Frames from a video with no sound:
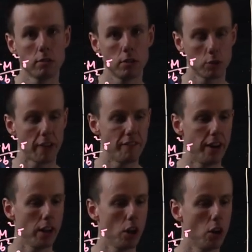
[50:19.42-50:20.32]
Okay,
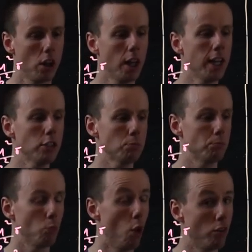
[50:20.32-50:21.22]
very long.
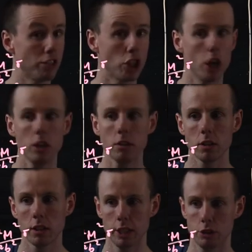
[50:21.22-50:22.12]
What have we done?
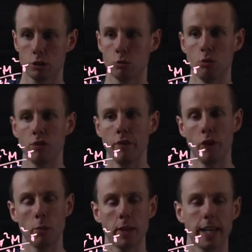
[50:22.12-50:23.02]
Let's just go over it
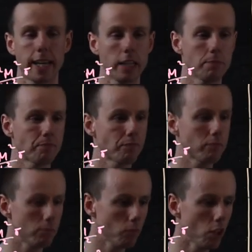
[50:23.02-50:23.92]
verbally again.
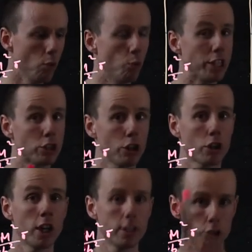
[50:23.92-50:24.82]
We took
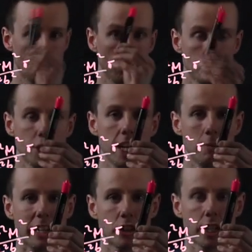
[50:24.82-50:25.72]
the Schwarzschild
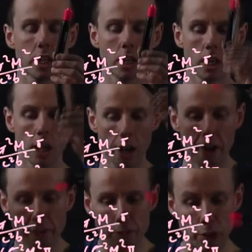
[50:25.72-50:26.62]
metric,
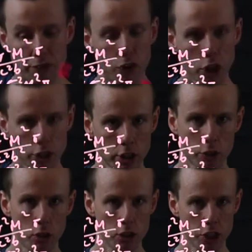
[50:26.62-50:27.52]
we found the
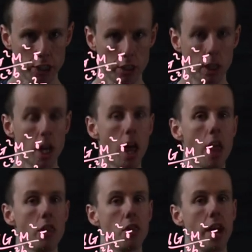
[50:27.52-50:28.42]
Lagrangian,
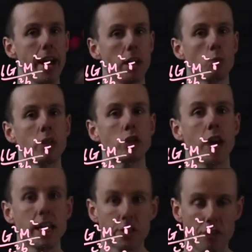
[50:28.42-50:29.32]
then we
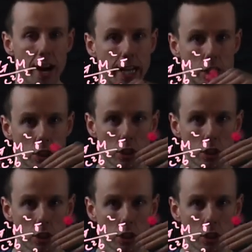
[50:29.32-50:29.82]
tried to find